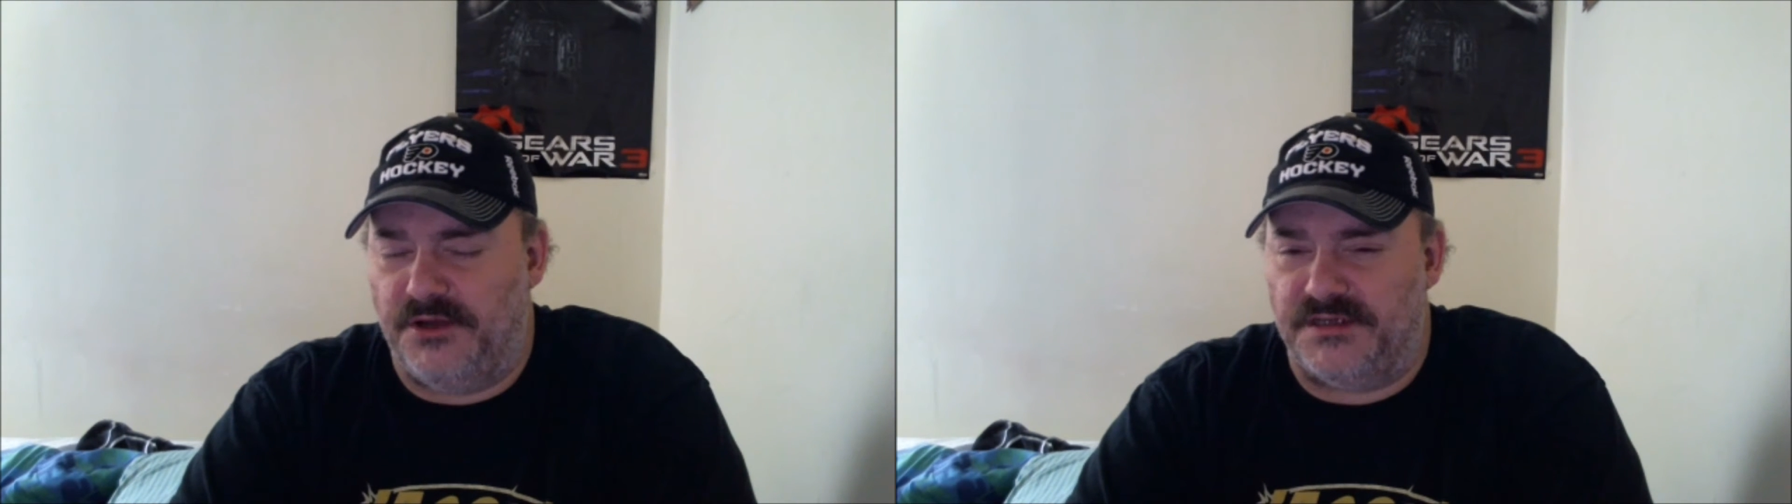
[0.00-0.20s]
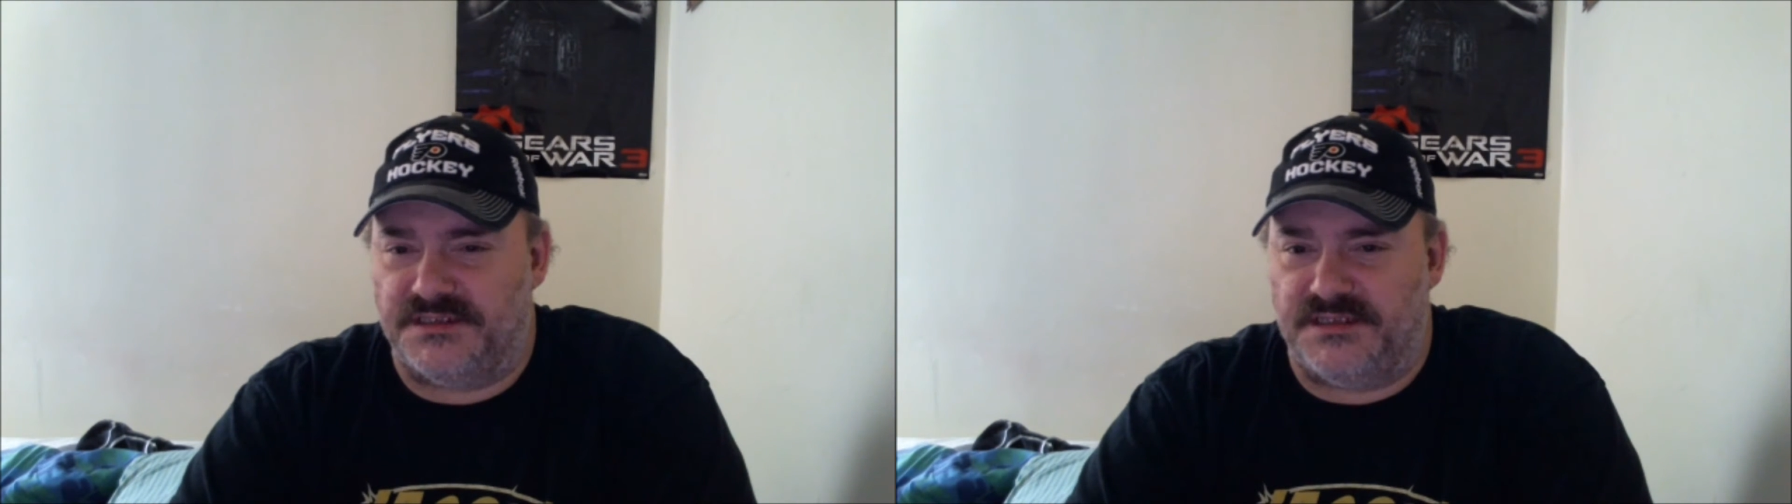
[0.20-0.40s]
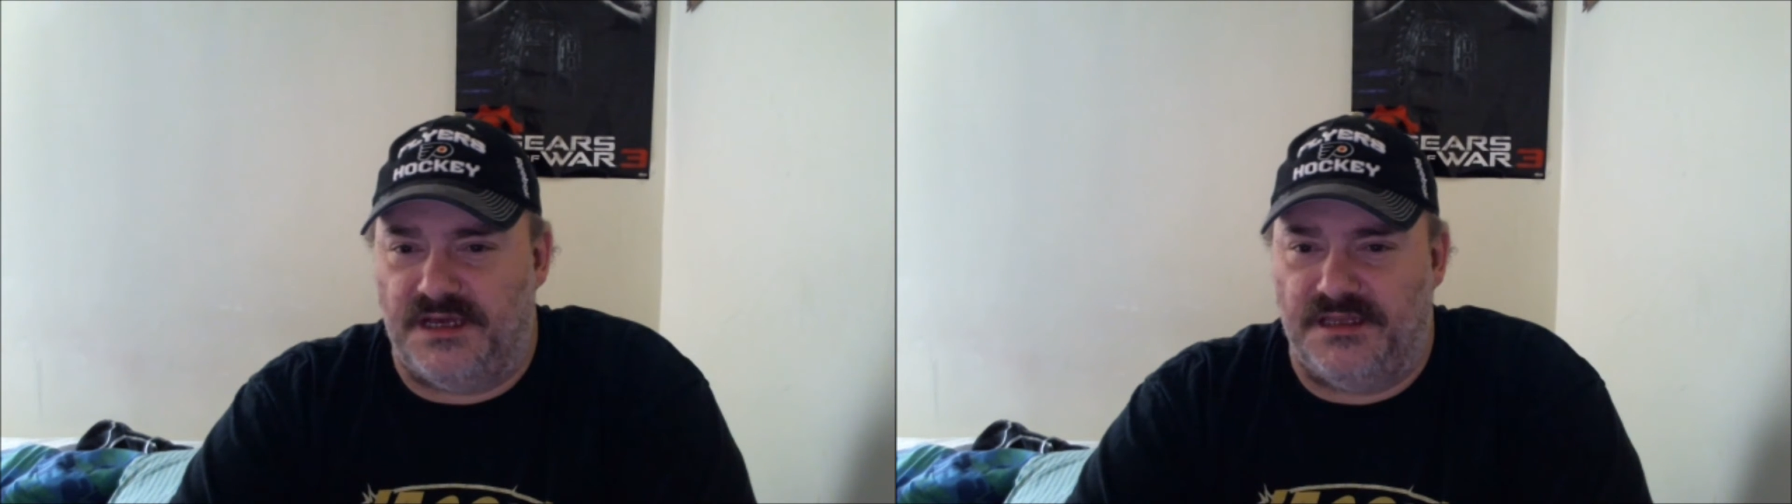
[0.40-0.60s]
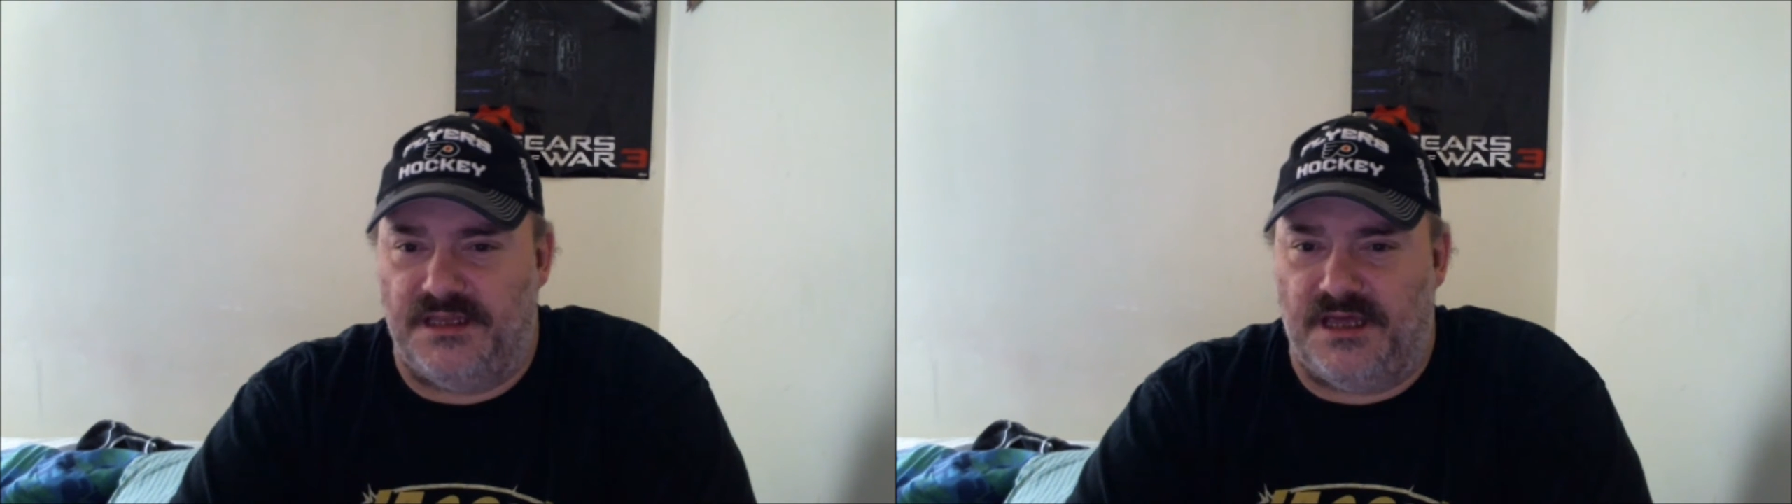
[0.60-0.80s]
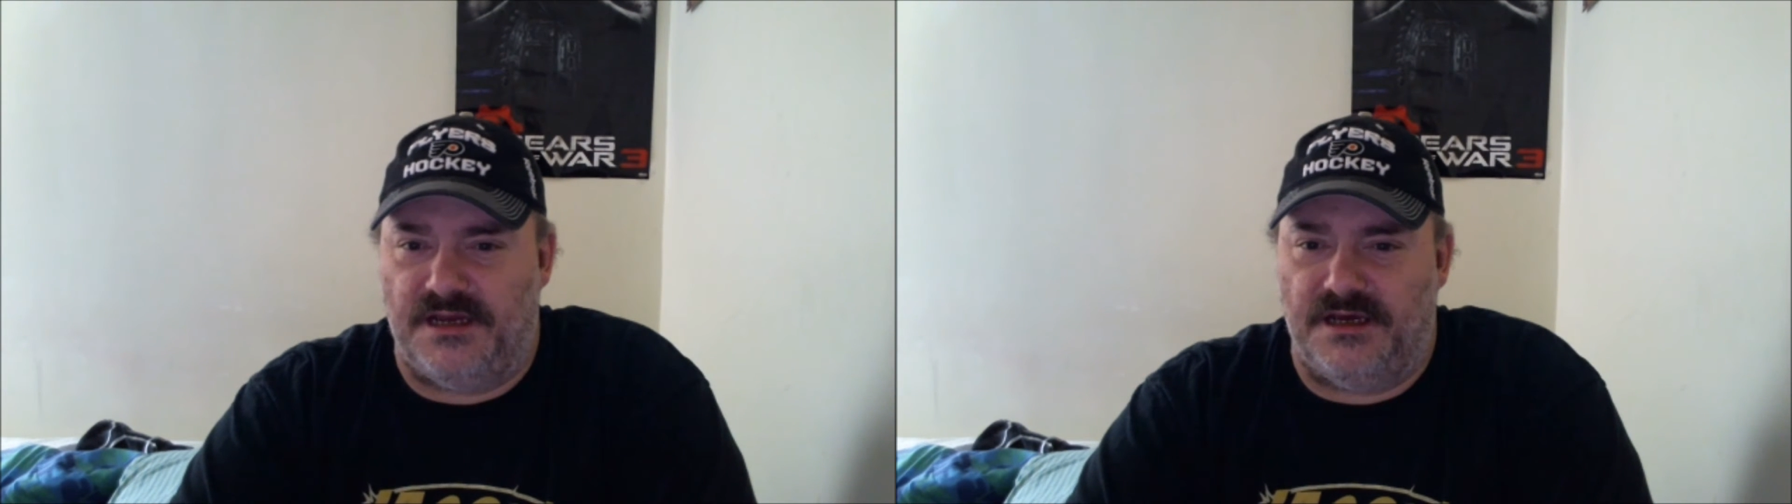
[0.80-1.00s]
going to say
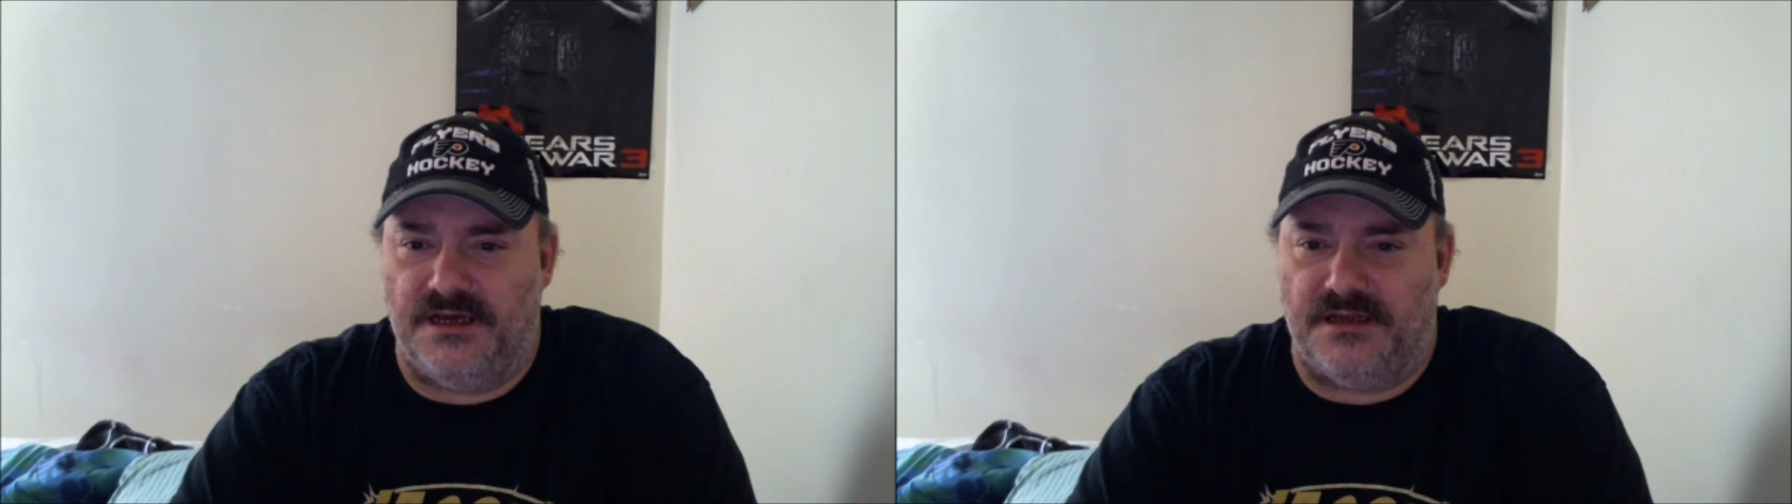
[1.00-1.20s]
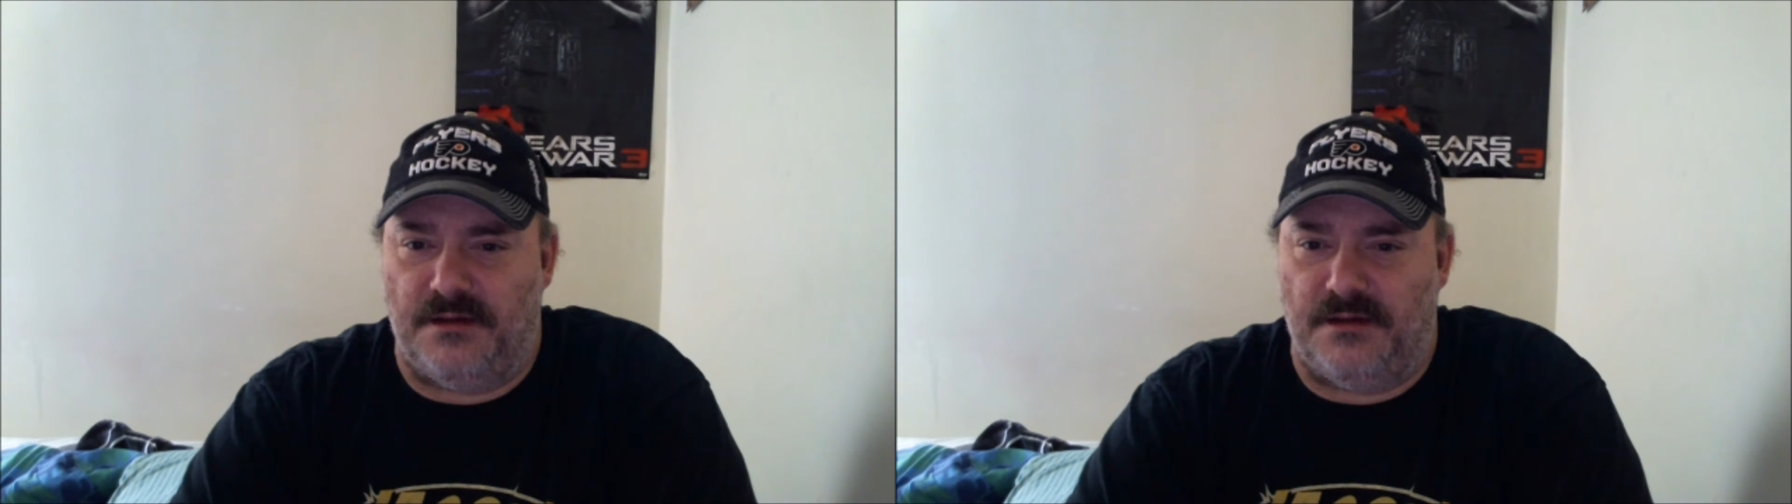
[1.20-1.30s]
that uh,